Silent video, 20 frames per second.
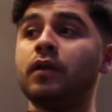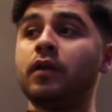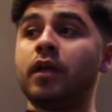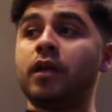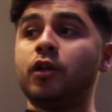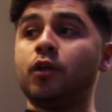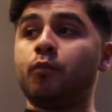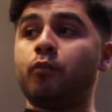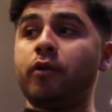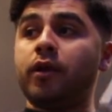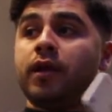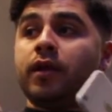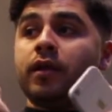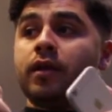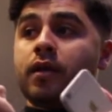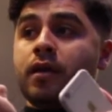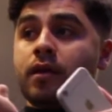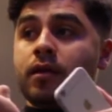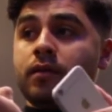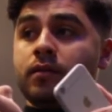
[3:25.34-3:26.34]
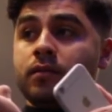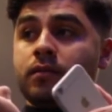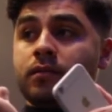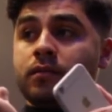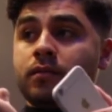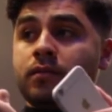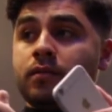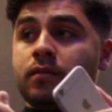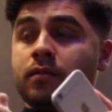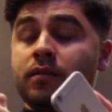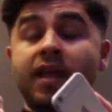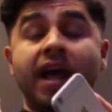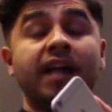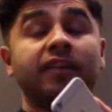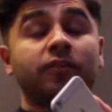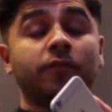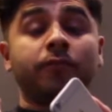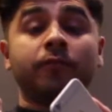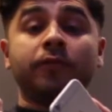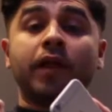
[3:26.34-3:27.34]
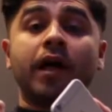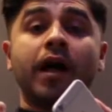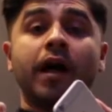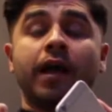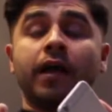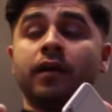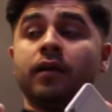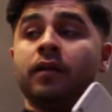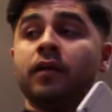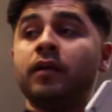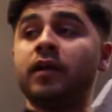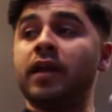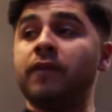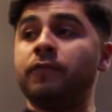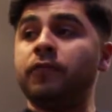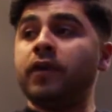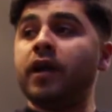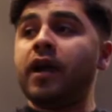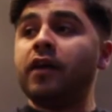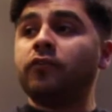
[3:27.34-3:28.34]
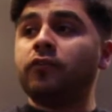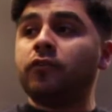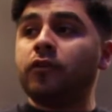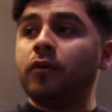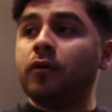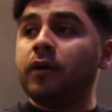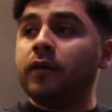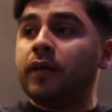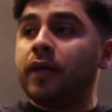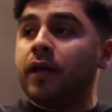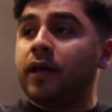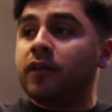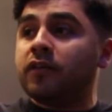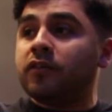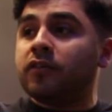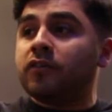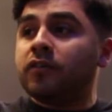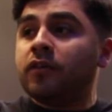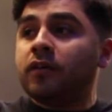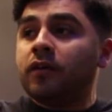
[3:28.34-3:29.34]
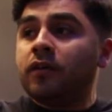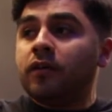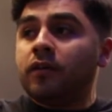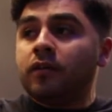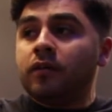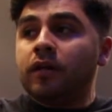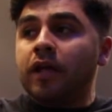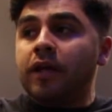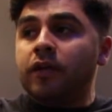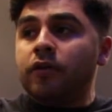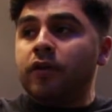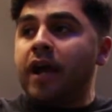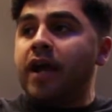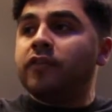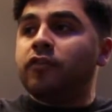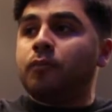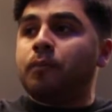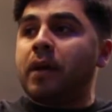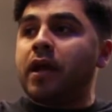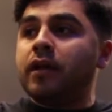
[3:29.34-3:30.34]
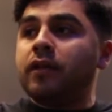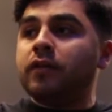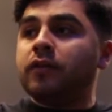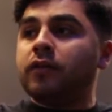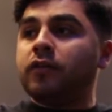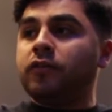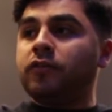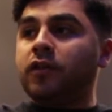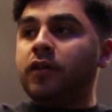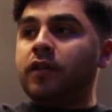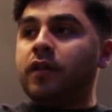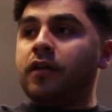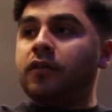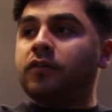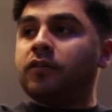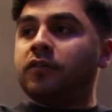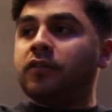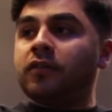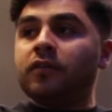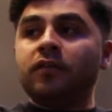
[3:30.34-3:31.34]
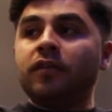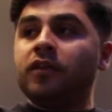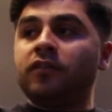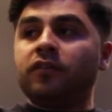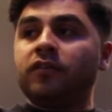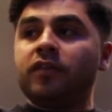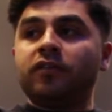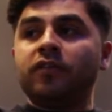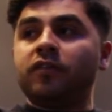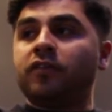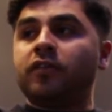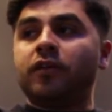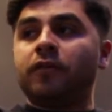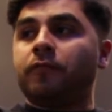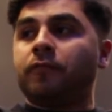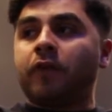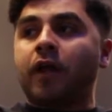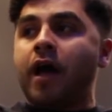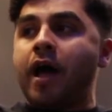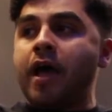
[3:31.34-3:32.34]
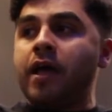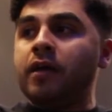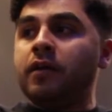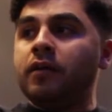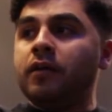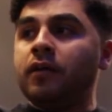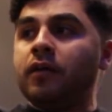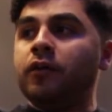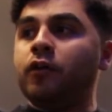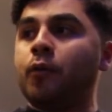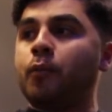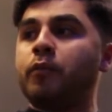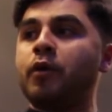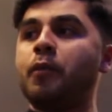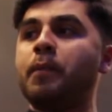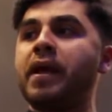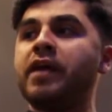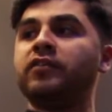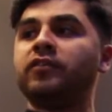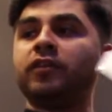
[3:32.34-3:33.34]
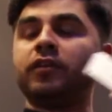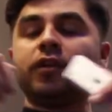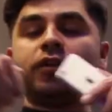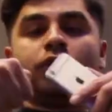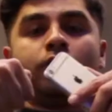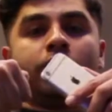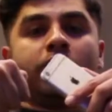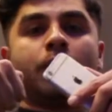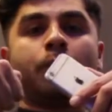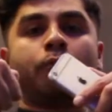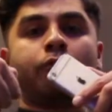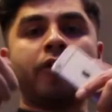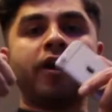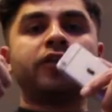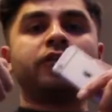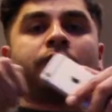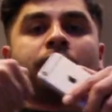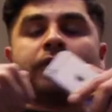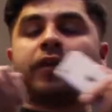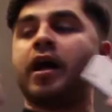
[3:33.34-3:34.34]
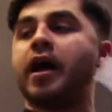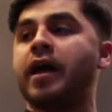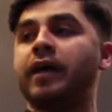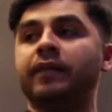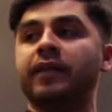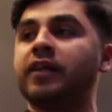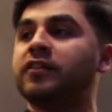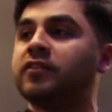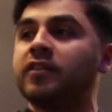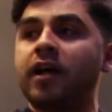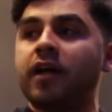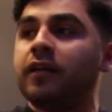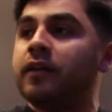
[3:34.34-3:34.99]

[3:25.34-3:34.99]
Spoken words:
and you bring it in, that's a fly. If you guys are doing this, and you guys are bent, you see this? This isn't a fly. You're basically doing a press fly. That's